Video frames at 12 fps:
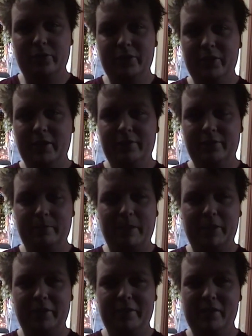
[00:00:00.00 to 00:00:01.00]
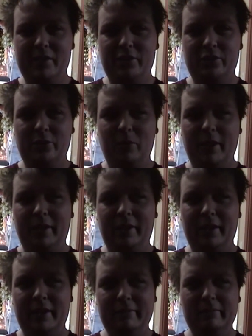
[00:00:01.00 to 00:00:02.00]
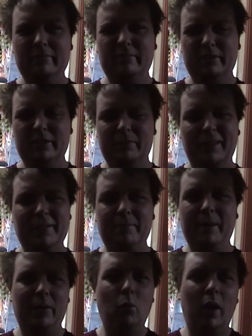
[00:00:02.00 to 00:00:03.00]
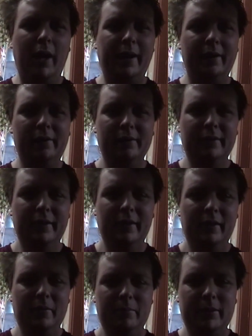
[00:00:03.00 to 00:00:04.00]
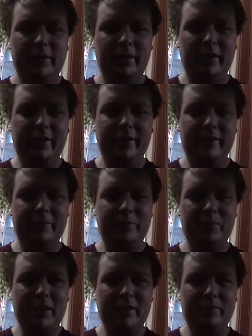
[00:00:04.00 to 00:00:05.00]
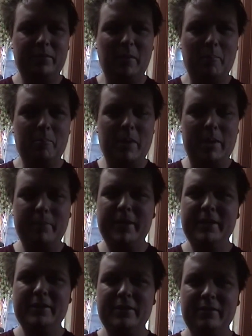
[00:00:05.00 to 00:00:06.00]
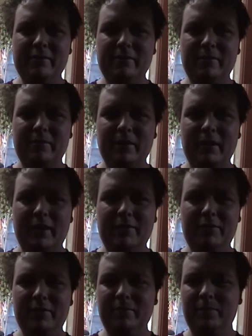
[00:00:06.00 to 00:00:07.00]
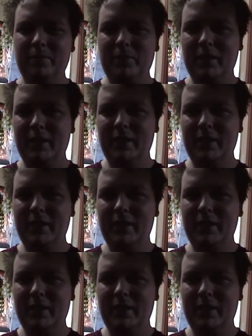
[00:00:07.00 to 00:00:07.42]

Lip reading: or stuff, especially since Twilight? It's been a while. But, like, mummies? Even